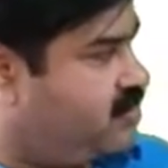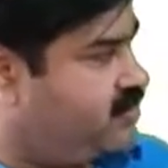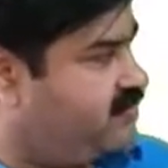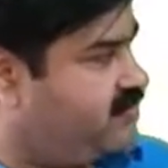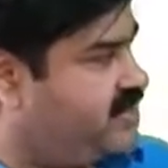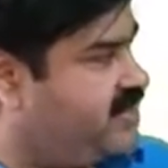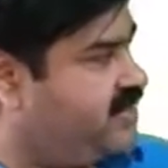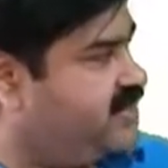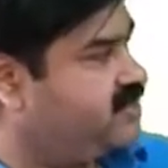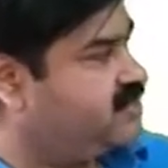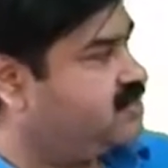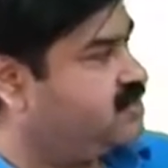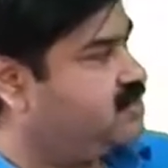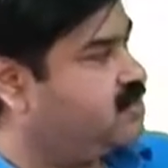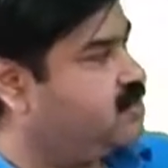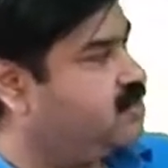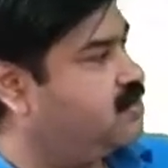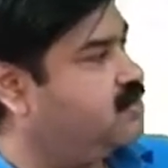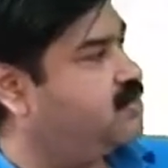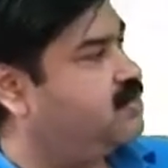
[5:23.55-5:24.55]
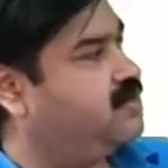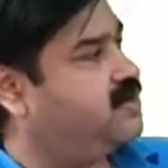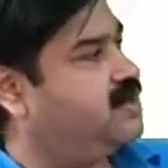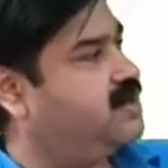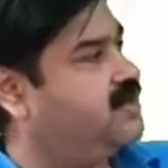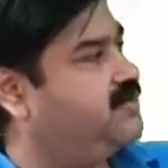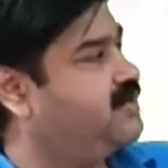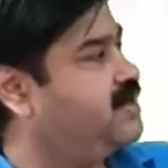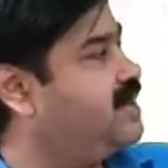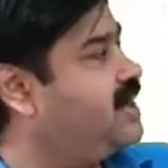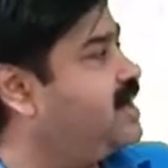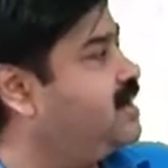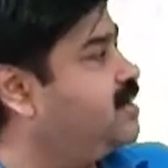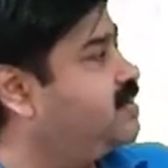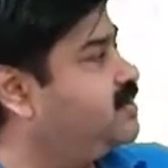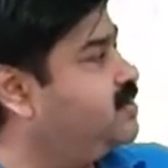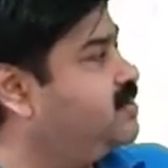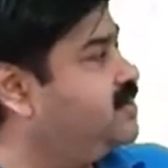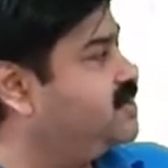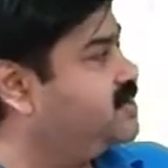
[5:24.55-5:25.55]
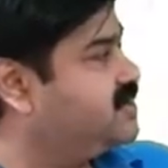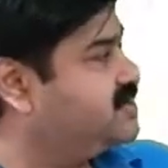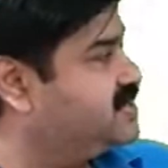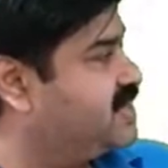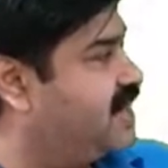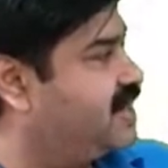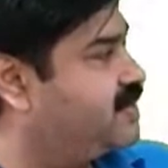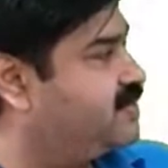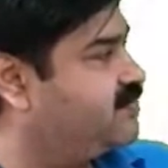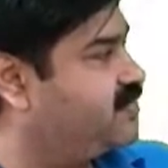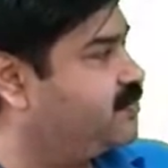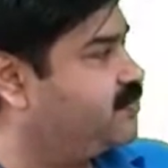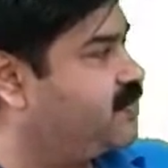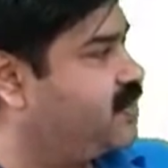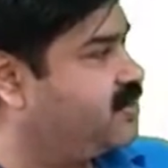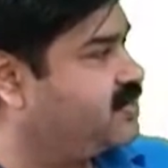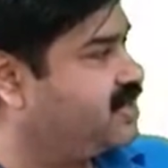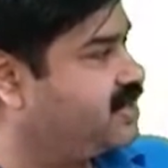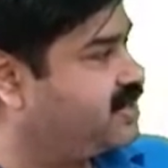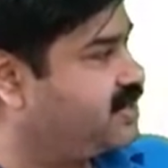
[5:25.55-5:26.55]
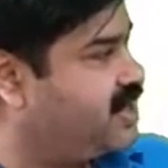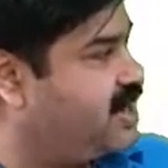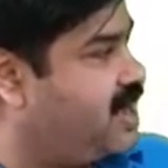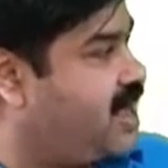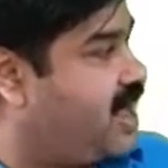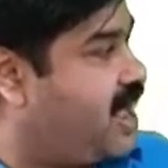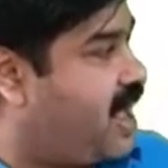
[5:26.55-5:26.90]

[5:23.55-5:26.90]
very low level during the start of the project,